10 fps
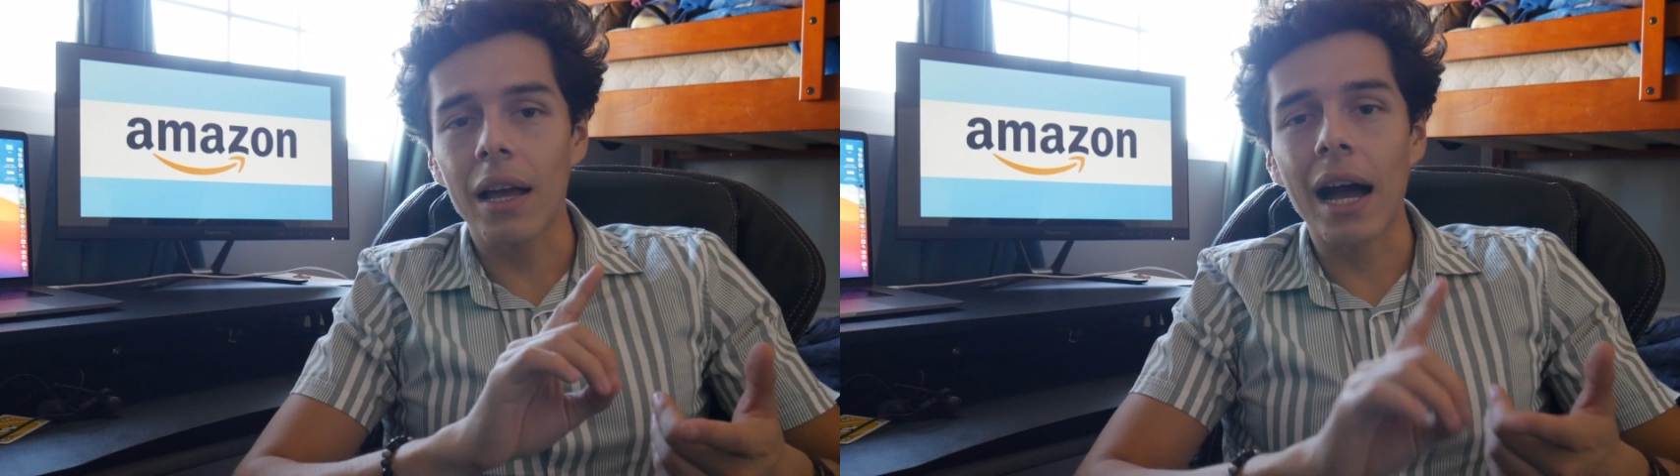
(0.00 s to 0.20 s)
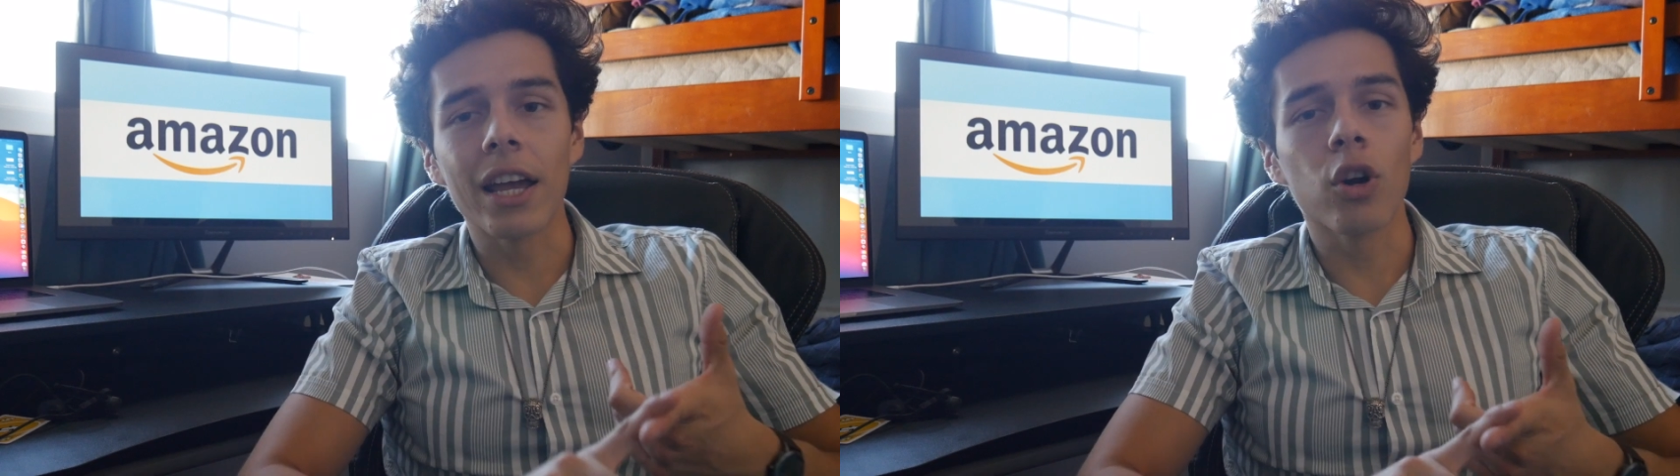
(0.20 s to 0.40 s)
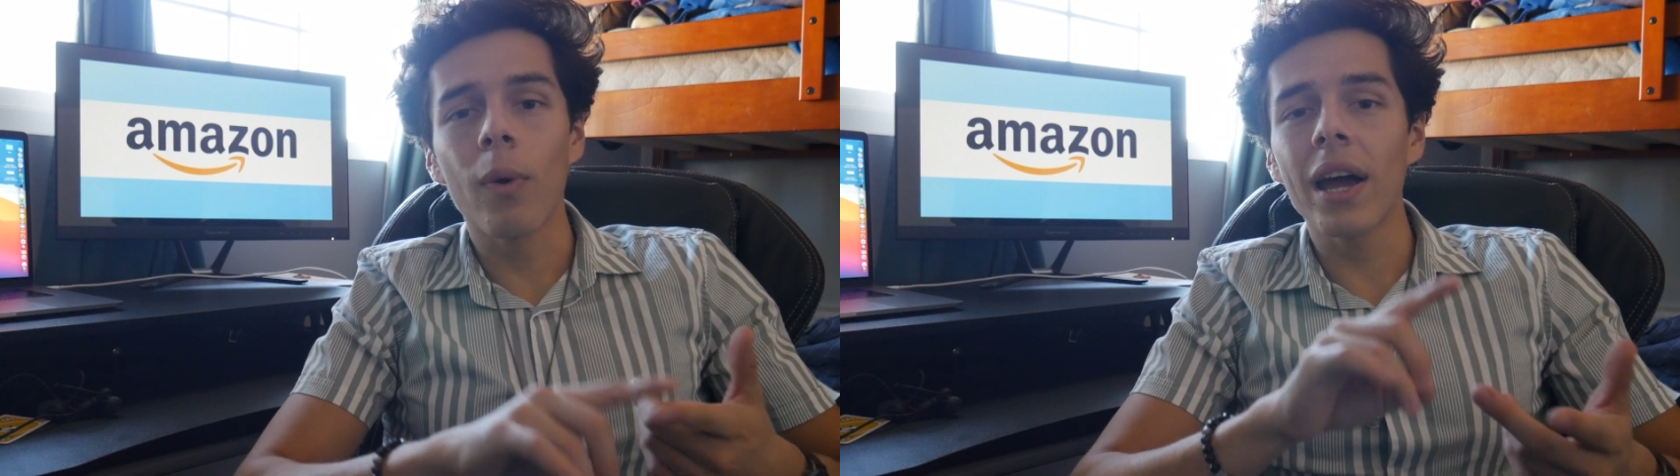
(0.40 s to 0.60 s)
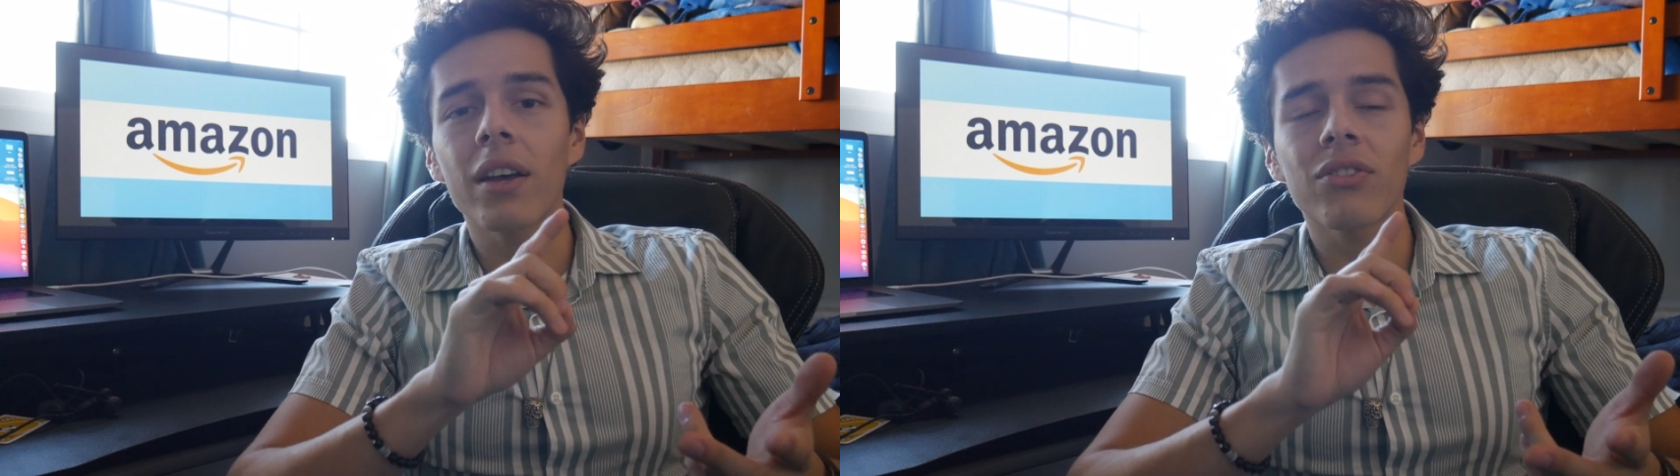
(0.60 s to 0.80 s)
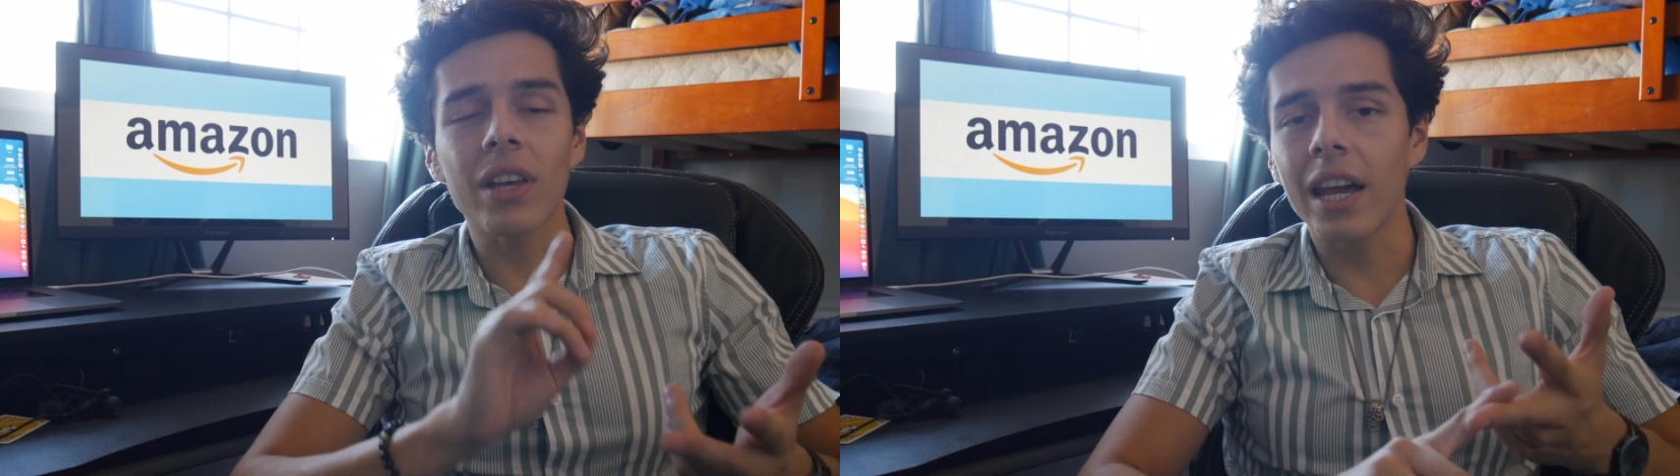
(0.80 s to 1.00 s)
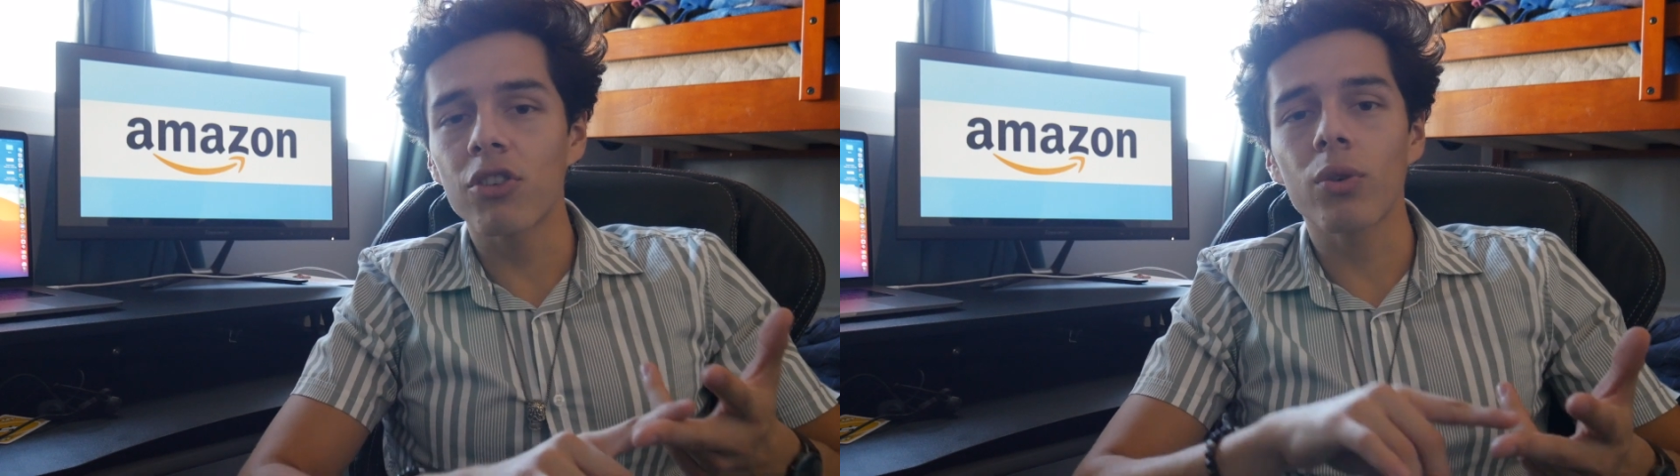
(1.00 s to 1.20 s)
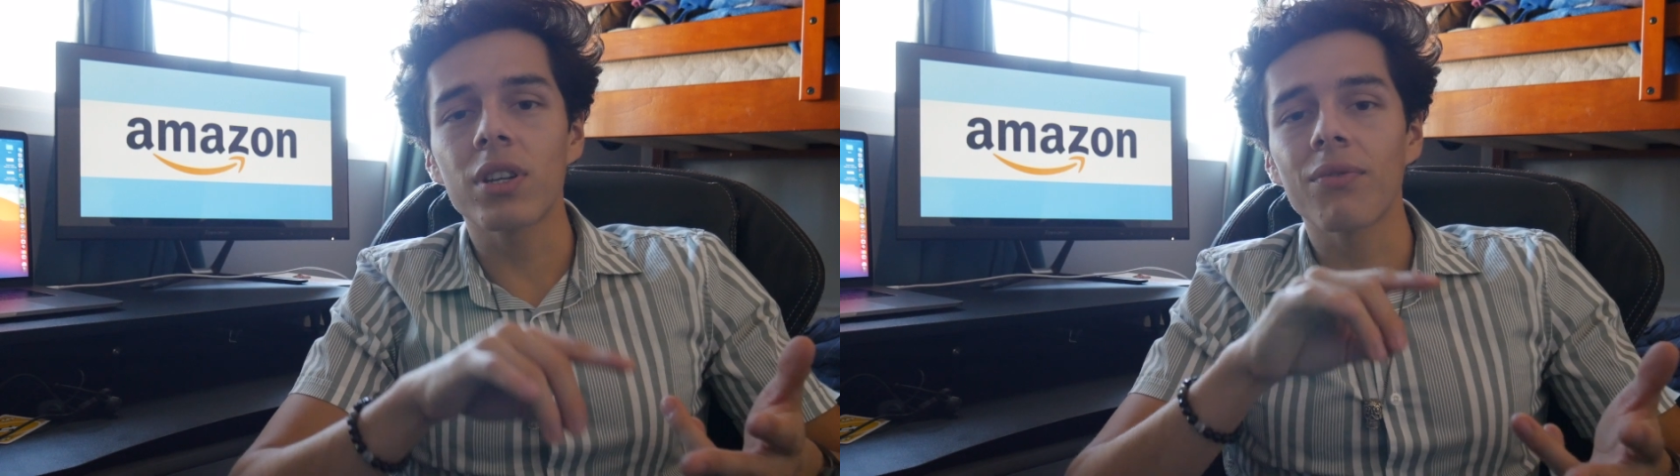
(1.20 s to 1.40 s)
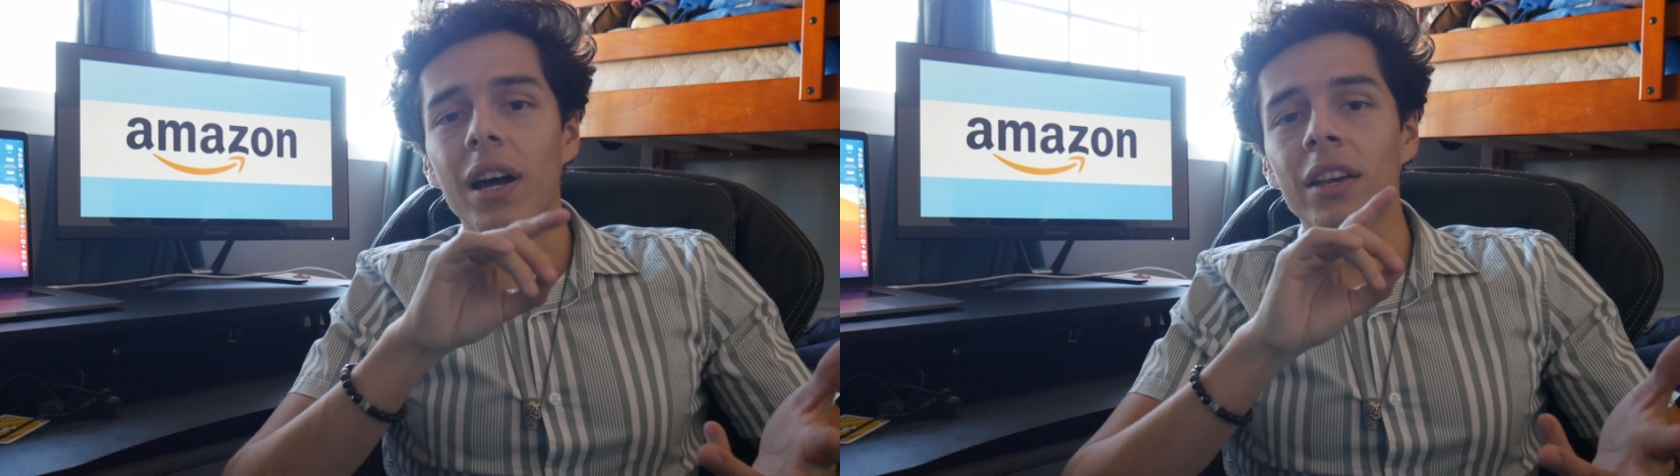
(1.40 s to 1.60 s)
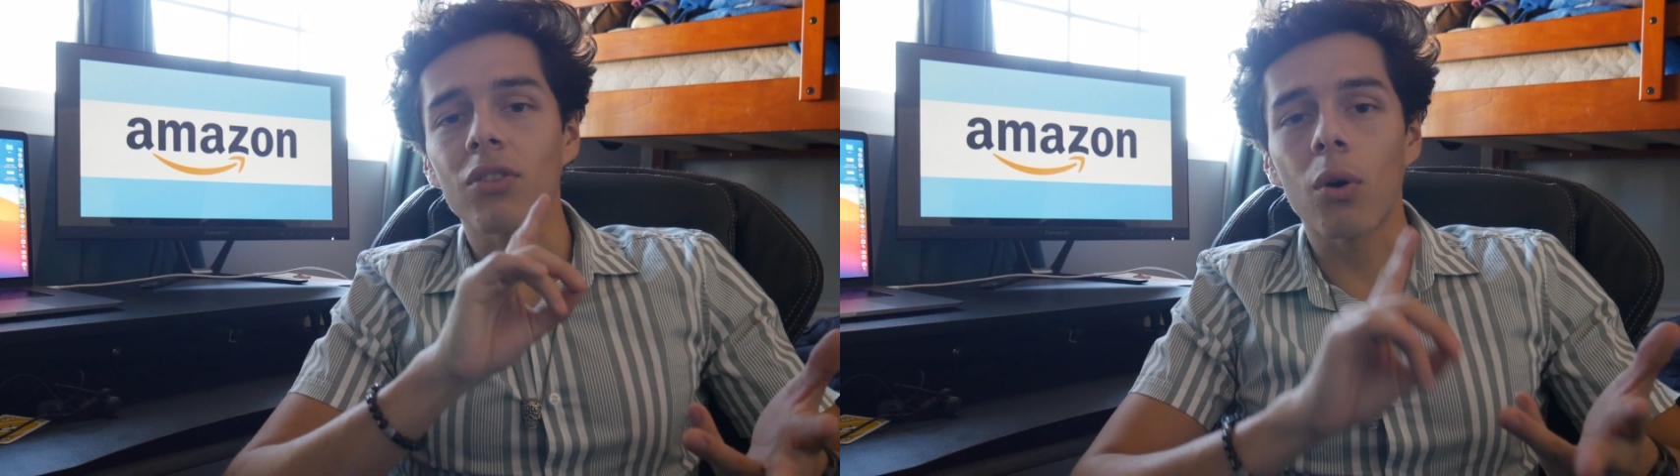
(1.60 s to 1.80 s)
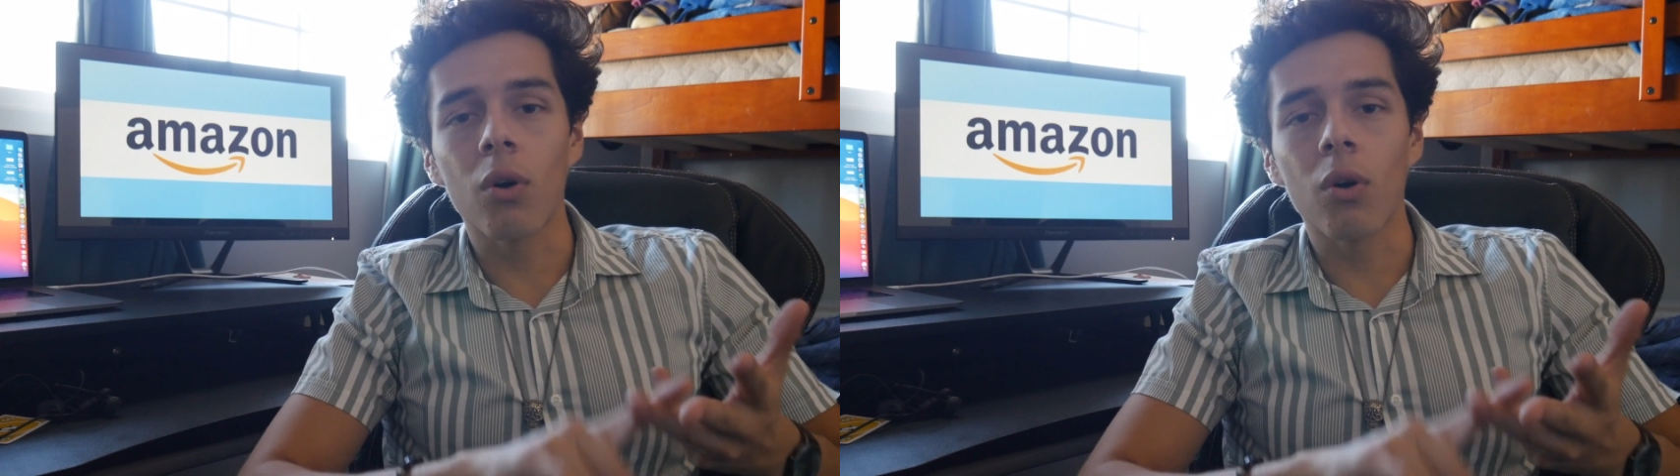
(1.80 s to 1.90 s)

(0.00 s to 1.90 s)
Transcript: iOS, Android device,